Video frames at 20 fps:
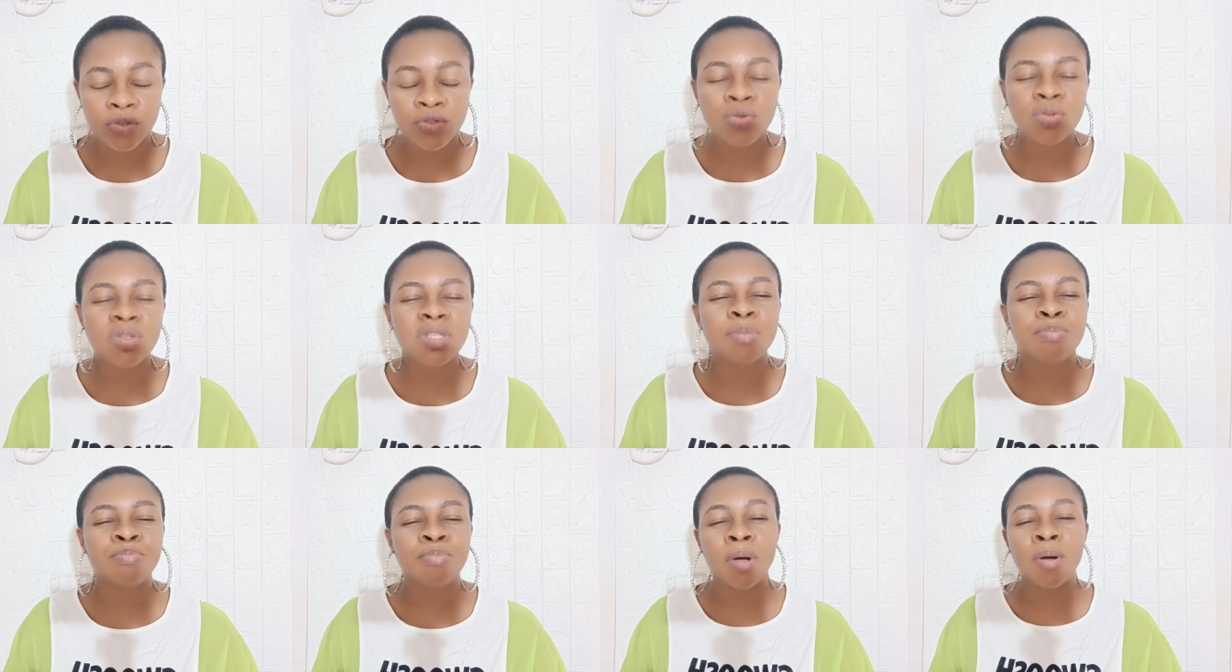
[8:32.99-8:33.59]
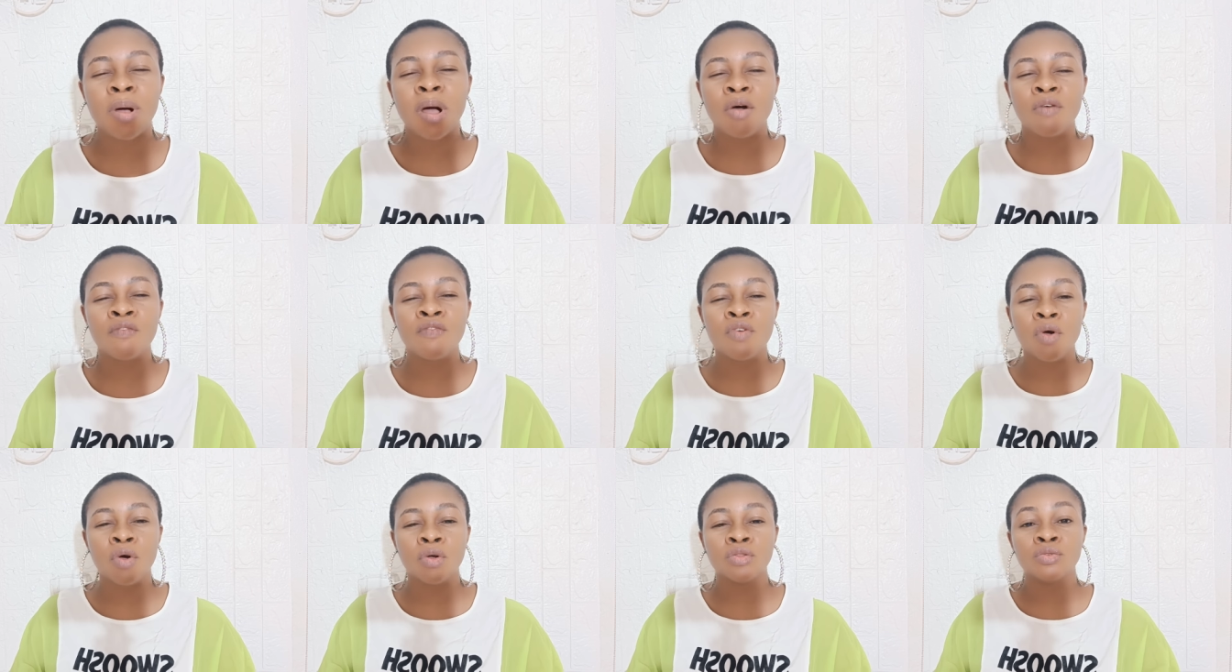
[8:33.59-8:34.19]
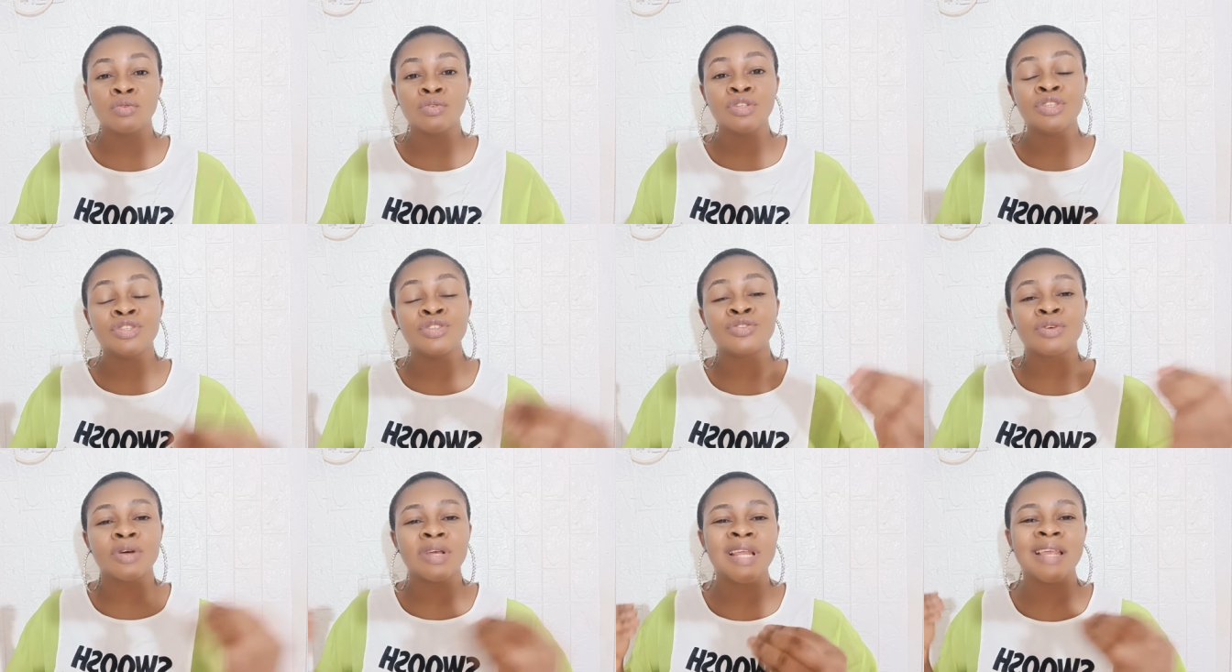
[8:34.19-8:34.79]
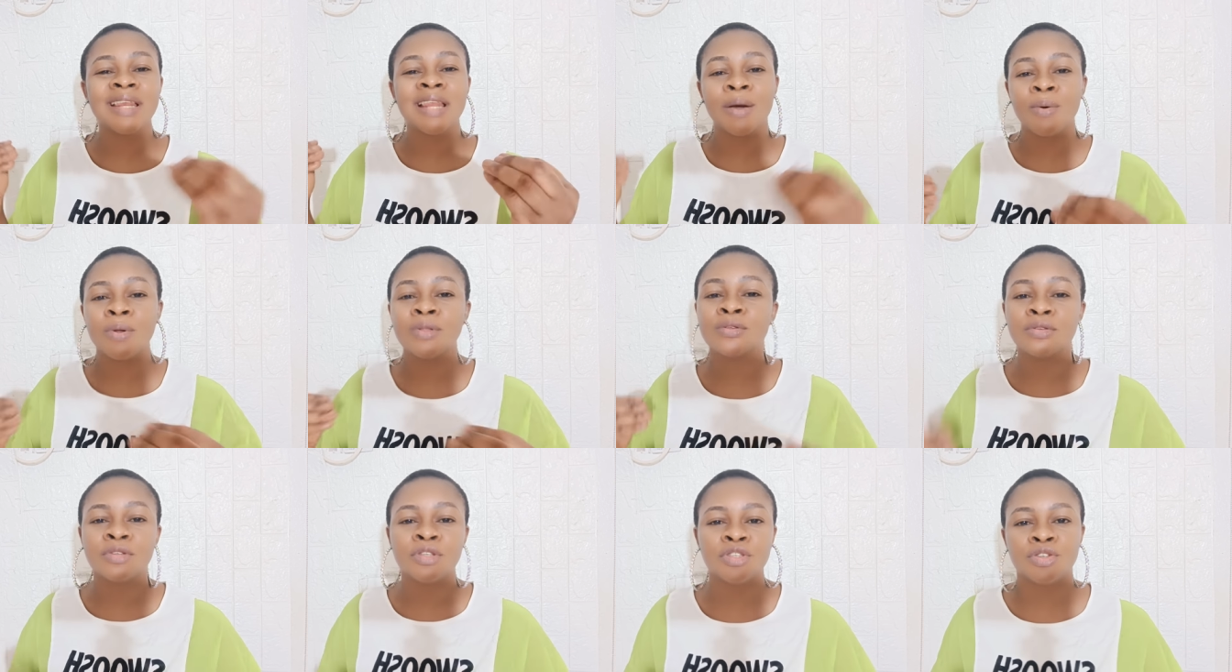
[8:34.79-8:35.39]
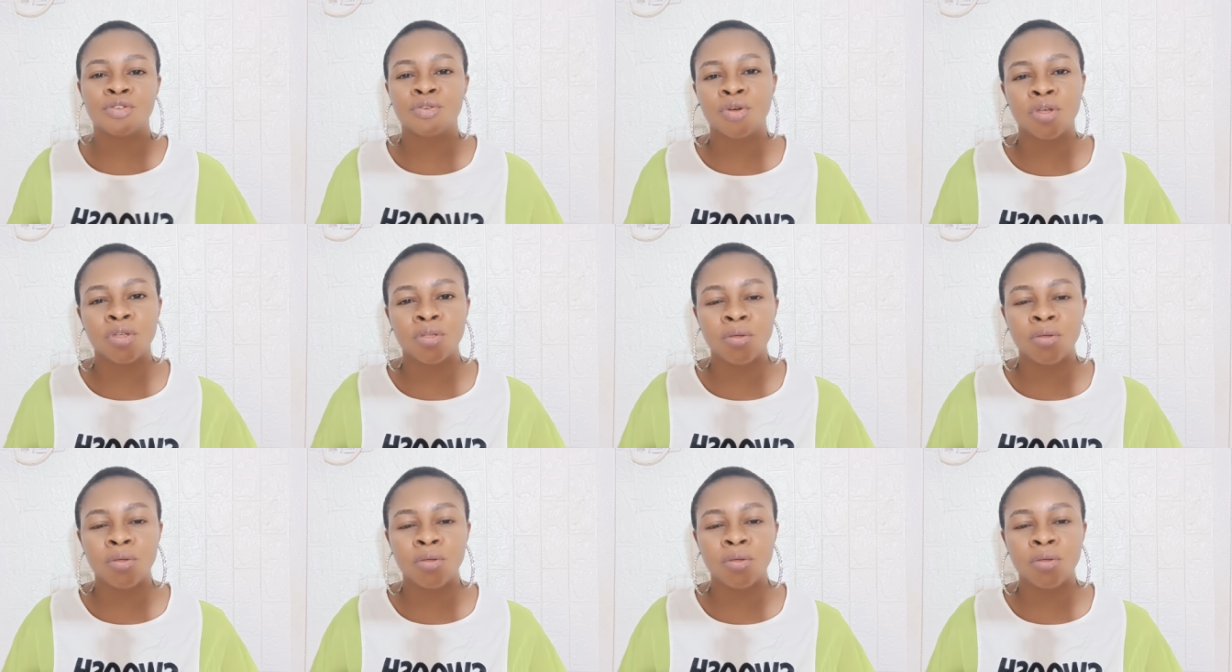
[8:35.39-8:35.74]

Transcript: Use the power of God to destroy them that want to destroy